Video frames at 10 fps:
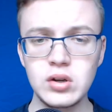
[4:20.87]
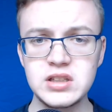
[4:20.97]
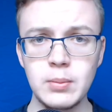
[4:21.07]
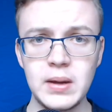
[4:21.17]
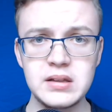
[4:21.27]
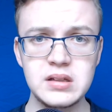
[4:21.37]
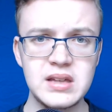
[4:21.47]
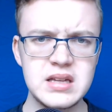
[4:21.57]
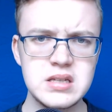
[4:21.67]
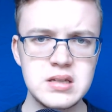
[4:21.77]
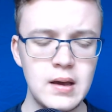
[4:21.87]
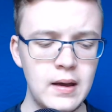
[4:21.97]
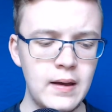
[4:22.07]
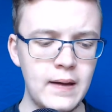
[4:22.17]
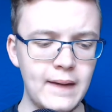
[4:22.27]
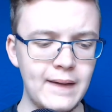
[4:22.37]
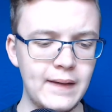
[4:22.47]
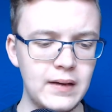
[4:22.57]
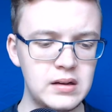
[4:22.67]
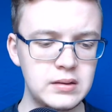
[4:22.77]
opinion this.
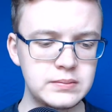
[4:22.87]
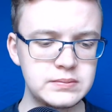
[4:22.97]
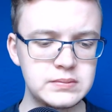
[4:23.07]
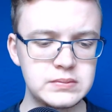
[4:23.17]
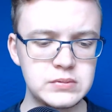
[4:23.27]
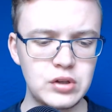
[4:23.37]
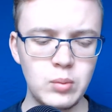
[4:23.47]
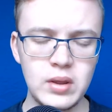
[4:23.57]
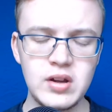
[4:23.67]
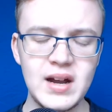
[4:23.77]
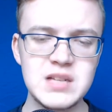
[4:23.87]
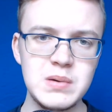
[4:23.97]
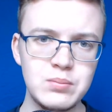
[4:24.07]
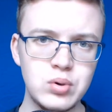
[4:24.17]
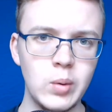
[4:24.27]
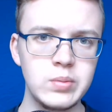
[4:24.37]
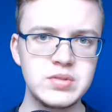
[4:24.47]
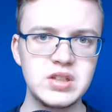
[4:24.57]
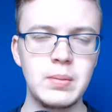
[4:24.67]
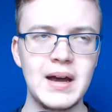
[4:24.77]
There has been problems
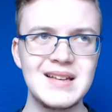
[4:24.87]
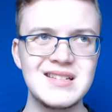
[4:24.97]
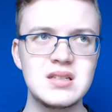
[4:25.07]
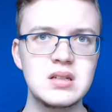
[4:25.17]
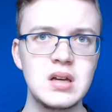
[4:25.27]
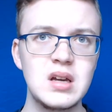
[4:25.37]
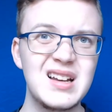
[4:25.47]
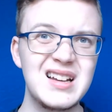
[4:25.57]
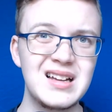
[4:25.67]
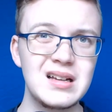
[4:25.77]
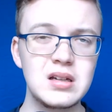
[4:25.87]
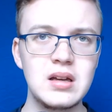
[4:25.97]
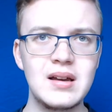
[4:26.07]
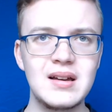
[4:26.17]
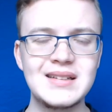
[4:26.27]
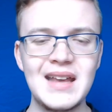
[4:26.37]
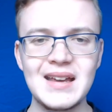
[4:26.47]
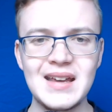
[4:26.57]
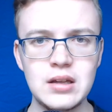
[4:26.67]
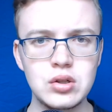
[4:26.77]
in the past
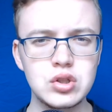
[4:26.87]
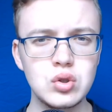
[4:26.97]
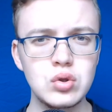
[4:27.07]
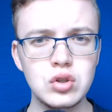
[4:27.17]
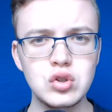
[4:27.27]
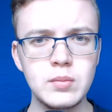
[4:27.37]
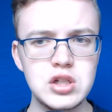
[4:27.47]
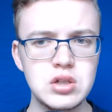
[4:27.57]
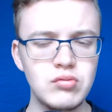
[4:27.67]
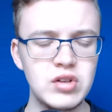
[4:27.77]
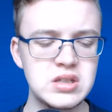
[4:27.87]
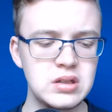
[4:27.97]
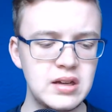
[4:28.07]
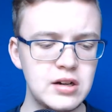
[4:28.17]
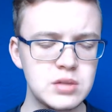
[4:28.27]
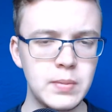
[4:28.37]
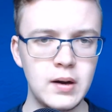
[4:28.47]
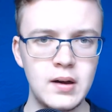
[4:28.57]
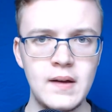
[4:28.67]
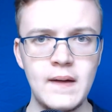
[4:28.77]
decade or so, not so much in recent years,
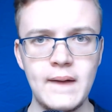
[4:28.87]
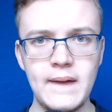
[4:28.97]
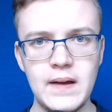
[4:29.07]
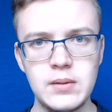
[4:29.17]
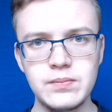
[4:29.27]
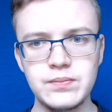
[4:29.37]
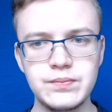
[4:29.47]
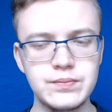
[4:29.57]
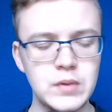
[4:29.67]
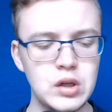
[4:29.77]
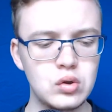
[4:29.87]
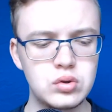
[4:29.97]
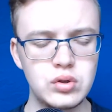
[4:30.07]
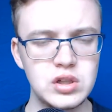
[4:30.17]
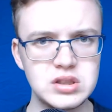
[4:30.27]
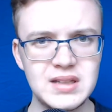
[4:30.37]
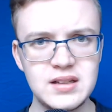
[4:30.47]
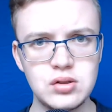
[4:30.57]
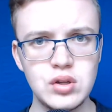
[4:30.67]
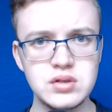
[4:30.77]
but 2010,
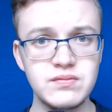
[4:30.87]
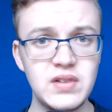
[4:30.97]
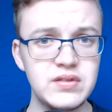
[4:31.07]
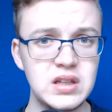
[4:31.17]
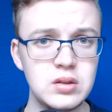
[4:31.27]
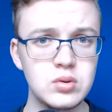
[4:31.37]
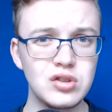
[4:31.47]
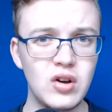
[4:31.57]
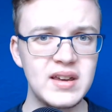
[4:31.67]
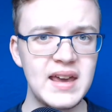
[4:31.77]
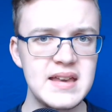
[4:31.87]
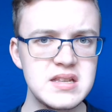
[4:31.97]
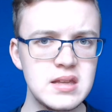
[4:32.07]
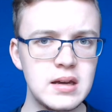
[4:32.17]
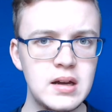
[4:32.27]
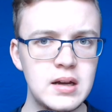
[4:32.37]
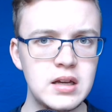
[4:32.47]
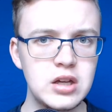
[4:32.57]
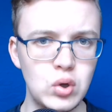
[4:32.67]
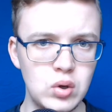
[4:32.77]
2015, there was a lot of kits that
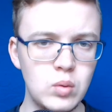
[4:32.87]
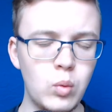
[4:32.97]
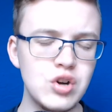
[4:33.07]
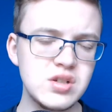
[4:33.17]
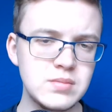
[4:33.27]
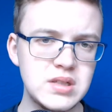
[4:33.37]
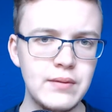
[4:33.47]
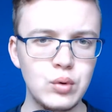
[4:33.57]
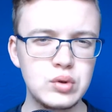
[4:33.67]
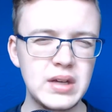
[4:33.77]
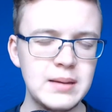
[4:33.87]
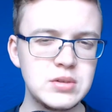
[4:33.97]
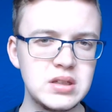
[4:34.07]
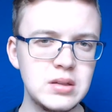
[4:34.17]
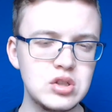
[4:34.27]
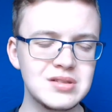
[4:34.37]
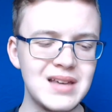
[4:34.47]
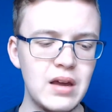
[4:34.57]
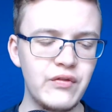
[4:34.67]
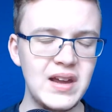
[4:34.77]
you would wash them several times and they would just
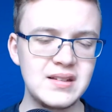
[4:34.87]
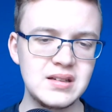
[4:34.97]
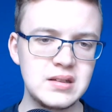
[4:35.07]
get faded.